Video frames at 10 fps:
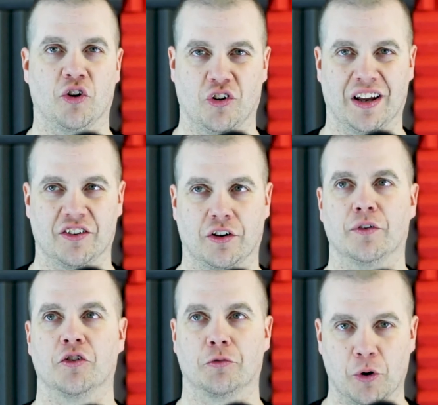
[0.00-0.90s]
all that stuff,
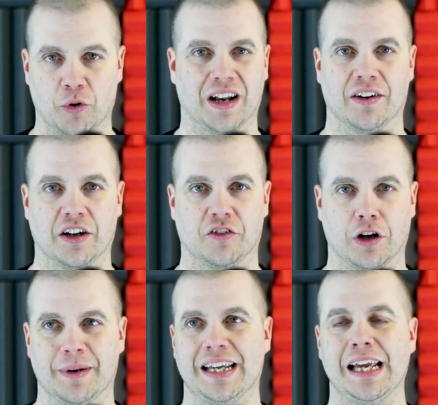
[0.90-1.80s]
has spoken out against
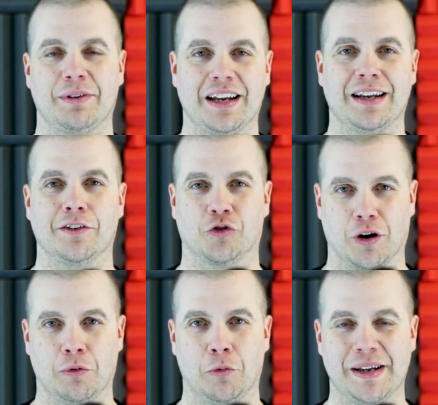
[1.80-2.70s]
company, keeps getting in
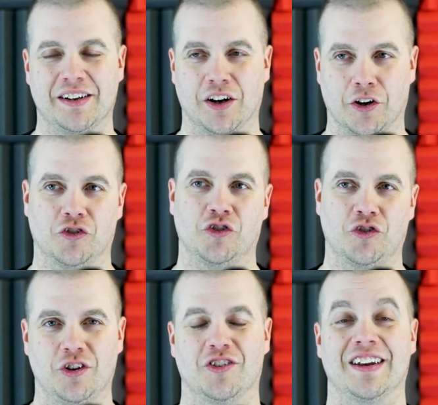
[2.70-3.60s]
trouble because
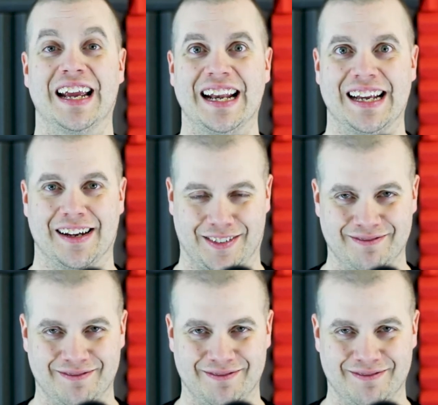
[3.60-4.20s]
she's an idiot.